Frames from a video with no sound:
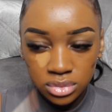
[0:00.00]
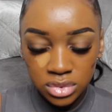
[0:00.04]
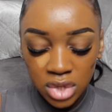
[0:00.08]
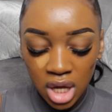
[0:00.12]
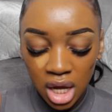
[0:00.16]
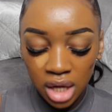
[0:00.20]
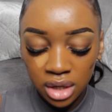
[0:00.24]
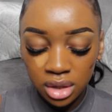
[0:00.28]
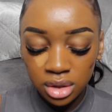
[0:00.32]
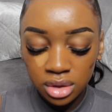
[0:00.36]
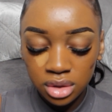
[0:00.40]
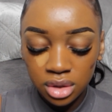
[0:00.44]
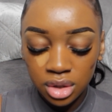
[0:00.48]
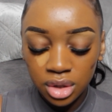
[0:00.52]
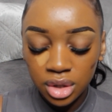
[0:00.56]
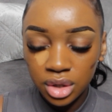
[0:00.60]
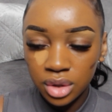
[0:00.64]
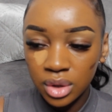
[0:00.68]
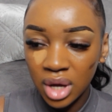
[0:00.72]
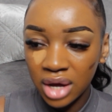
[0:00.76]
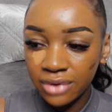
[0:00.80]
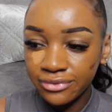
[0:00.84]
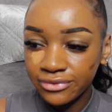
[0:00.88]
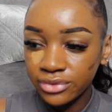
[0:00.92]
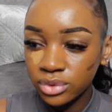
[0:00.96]
I don't know,
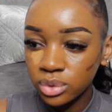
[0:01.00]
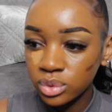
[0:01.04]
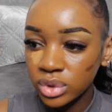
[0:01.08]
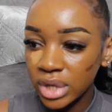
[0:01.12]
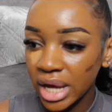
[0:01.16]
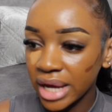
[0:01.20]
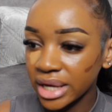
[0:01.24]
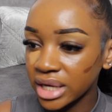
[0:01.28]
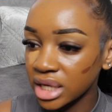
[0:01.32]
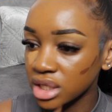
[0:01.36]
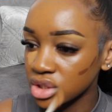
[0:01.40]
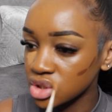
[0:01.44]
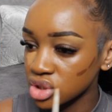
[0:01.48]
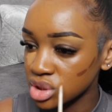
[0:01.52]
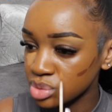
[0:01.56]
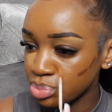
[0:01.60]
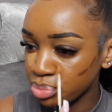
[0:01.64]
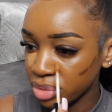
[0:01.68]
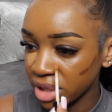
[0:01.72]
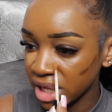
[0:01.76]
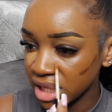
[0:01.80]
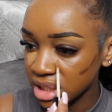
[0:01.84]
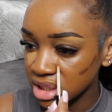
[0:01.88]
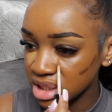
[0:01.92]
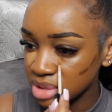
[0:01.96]
I feel like it just
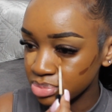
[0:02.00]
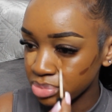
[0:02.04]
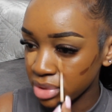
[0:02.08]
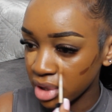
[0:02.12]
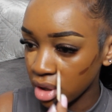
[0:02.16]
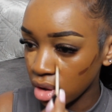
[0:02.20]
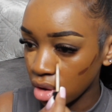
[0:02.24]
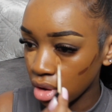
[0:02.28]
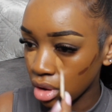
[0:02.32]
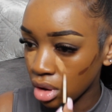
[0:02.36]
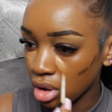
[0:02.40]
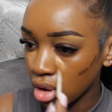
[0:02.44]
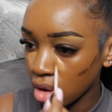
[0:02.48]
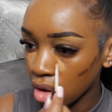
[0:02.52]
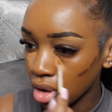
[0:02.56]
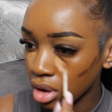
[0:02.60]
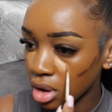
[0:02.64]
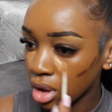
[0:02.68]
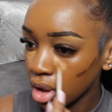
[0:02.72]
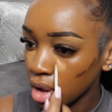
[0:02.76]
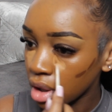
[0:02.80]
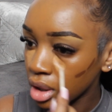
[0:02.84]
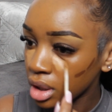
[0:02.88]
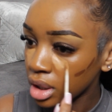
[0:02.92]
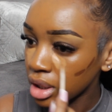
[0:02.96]
blends better,
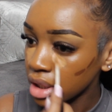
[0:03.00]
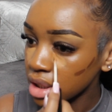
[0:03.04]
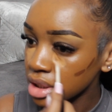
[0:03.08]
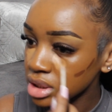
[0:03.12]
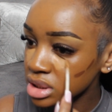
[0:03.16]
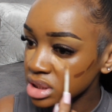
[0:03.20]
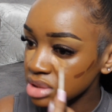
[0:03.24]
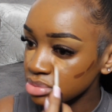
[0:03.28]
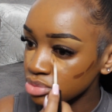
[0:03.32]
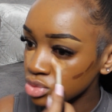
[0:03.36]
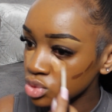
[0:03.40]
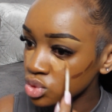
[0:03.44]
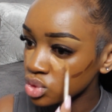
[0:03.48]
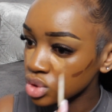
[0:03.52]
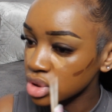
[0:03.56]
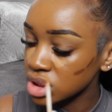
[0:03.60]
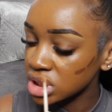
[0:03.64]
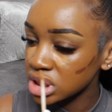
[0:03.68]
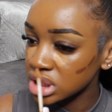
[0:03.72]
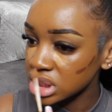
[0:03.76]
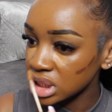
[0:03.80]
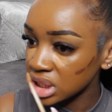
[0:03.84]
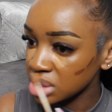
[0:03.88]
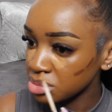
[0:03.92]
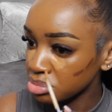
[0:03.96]
it's more
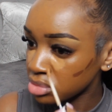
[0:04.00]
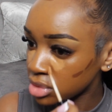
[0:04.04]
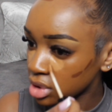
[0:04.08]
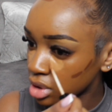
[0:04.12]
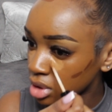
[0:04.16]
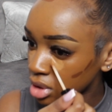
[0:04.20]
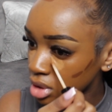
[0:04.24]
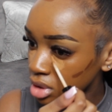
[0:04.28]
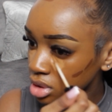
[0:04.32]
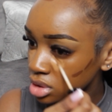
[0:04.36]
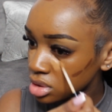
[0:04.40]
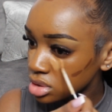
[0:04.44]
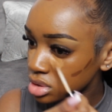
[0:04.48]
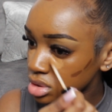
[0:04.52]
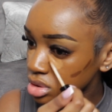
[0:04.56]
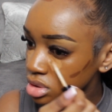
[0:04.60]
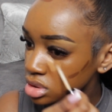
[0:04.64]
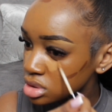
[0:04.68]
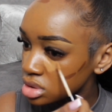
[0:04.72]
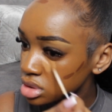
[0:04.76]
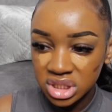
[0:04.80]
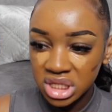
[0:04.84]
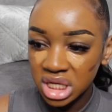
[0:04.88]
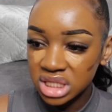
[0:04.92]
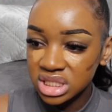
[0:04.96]

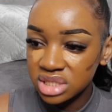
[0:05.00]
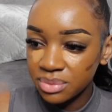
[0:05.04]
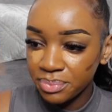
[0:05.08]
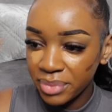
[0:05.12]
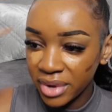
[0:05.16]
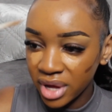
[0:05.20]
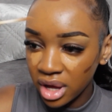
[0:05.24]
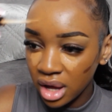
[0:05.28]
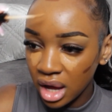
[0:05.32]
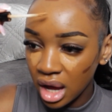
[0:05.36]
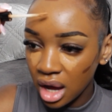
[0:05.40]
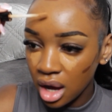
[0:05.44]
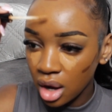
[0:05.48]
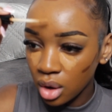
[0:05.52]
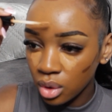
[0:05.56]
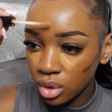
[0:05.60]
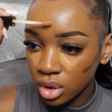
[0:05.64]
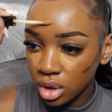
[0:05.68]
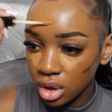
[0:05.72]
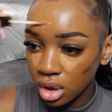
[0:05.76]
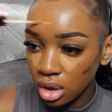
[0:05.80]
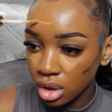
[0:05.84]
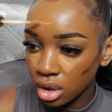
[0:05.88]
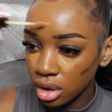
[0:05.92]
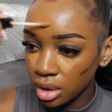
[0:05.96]
seamless, it has a better
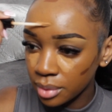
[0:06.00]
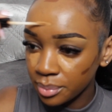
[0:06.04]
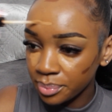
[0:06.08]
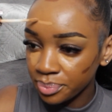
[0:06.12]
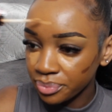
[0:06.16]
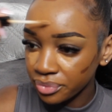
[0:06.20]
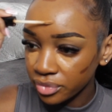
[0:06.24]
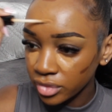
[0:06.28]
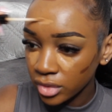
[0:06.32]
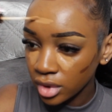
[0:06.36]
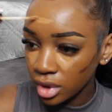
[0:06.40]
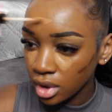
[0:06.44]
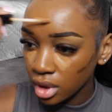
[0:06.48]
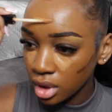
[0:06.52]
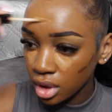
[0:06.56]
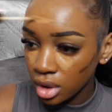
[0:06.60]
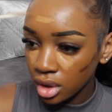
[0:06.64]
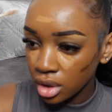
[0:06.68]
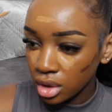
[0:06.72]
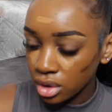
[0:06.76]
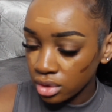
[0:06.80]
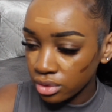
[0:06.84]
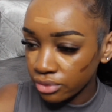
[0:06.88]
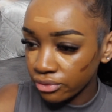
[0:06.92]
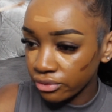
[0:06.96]
outcome
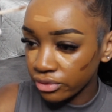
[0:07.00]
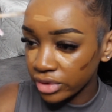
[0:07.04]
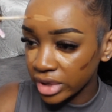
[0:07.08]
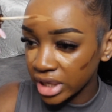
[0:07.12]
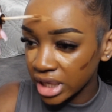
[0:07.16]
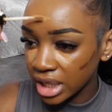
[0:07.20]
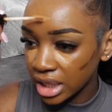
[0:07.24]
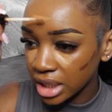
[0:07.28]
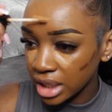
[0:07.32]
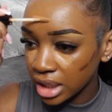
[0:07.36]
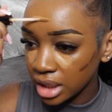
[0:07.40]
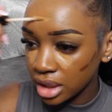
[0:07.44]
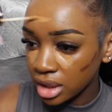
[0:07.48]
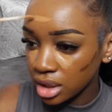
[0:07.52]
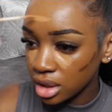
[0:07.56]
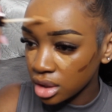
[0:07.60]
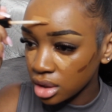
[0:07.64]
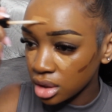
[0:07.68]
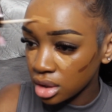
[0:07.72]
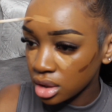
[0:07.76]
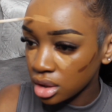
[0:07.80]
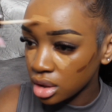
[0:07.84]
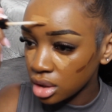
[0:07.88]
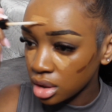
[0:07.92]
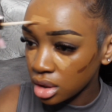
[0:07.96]

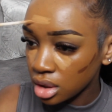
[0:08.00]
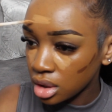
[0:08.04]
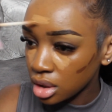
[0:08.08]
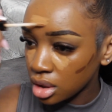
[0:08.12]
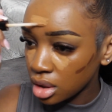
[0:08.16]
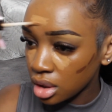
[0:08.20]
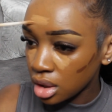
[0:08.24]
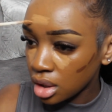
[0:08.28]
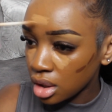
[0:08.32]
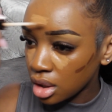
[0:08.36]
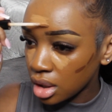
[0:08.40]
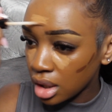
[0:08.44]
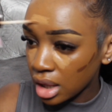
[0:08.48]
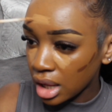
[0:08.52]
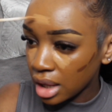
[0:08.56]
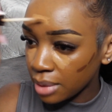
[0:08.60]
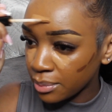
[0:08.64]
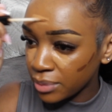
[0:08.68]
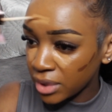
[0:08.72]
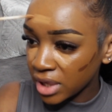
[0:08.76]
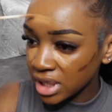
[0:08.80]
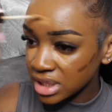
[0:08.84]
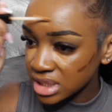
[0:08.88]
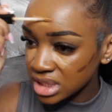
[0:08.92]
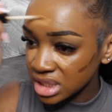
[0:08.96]
really,
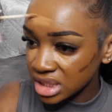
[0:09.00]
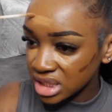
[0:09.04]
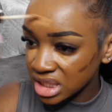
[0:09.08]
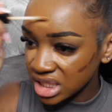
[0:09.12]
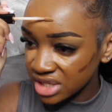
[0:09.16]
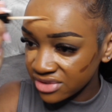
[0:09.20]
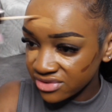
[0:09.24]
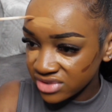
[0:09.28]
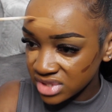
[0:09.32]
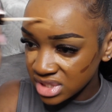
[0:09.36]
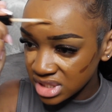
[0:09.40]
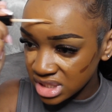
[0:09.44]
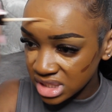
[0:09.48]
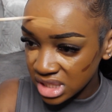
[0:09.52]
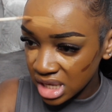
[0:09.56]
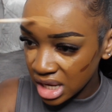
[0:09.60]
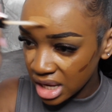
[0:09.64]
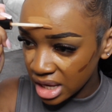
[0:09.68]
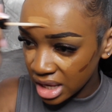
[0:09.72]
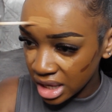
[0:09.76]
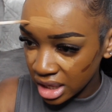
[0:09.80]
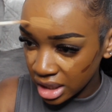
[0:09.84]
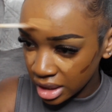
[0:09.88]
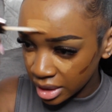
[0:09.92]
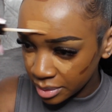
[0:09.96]
and plus it gives
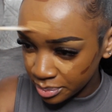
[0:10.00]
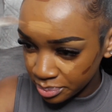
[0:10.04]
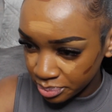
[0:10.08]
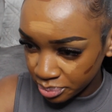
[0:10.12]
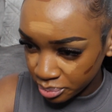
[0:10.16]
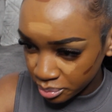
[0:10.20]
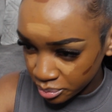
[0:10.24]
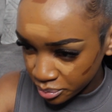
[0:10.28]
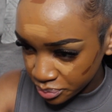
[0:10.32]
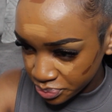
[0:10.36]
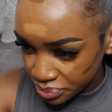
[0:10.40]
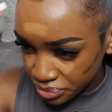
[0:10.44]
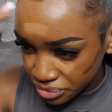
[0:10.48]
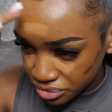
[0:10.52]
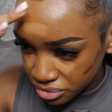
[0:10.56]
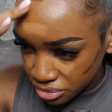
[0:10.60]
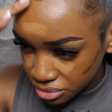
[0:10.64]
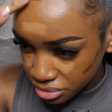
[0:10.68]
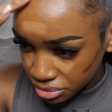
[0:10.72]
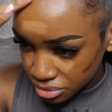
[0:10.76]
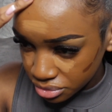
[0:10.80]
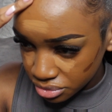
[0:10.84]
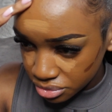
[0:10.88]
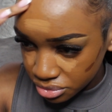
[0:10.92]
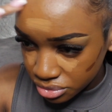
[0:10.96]
time
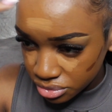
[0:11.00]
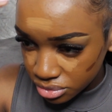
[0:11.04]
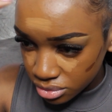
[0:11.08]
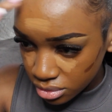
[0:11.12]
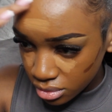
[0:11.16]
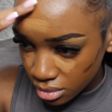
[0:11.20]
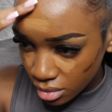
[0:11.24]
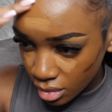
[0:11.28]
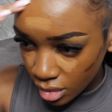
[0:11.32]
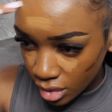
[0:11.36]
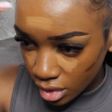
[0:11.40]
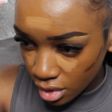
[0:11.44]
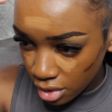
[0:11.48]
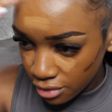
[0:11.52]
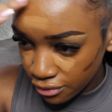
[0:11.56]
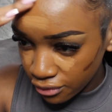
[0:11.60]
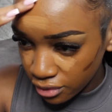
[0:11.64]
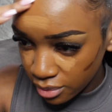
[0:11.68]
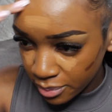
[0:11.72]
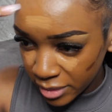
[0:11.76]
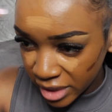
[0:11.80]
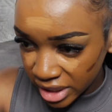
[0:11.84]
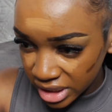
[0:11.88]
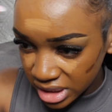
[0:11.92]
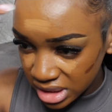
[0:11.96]

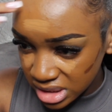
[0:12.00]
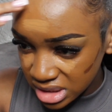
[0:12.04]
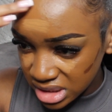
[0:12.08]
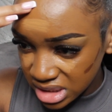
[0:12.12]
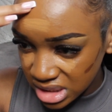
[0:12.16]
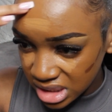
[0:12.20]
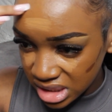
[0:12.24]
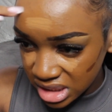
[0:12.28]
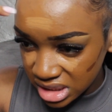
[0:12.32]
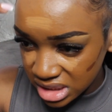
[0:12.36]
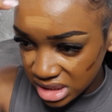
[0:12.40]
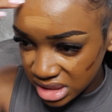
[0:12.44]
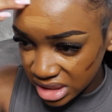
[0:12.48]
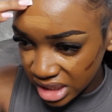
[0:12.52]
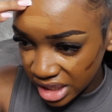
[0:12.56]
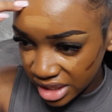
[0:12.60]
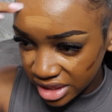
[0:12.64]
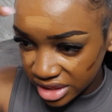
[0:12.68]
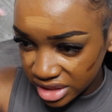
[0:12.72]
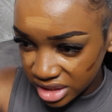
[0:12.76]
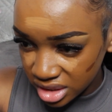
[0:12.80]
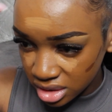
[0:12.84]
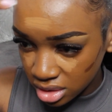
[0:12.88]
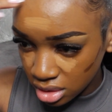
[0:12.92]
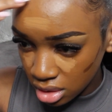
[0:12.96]
for my concealer to get
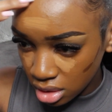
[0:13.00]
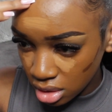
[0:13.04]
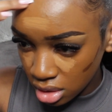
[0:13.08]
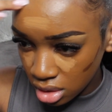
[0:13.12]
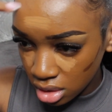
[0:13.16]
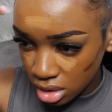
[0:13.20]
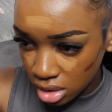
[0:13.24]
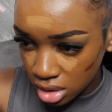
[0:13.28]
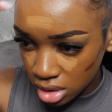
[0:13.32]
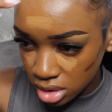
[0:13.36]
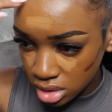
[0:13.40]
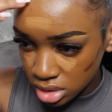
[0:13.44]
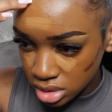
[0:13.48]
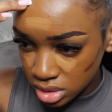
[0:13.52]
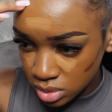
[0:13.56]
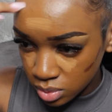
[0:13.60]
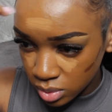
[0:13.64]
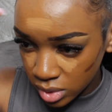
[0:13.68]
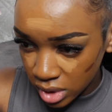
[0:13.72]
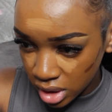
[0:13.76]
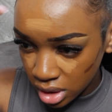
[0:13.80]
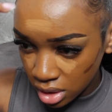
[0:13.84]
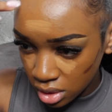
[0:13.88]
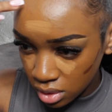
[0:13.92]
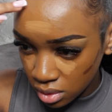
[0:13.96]
thicker as
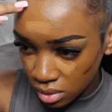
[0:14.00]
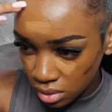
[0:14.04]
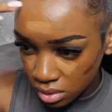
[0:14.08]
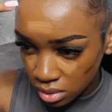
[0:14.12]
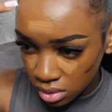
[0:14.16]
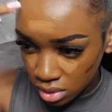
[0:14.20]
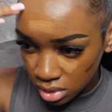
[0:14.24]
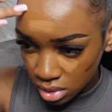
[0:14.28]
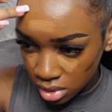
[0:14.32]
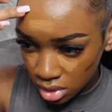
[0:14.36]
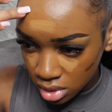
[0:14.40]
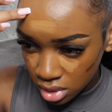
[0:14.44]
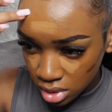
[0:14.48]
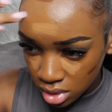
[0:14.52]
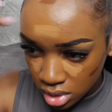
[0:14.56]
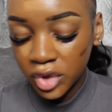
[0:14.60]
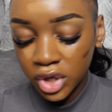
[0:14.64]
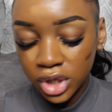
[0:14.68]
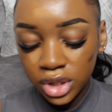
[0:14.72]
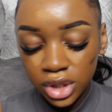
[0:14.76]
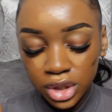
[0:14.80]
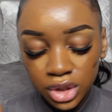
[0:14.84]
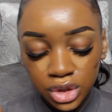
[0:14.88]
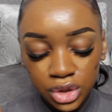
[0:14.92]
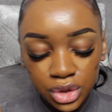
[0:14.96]
well. I'm
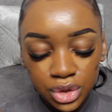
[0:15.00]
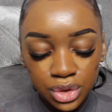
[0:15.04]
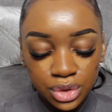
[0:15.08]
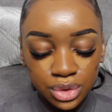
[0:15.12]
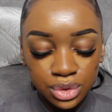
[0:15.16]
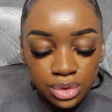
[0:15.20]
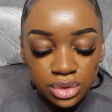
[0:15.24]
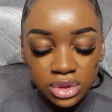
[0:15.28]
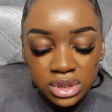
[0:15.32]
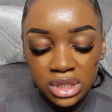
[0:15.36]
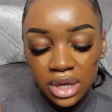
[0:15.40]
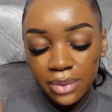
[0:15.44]
gonna use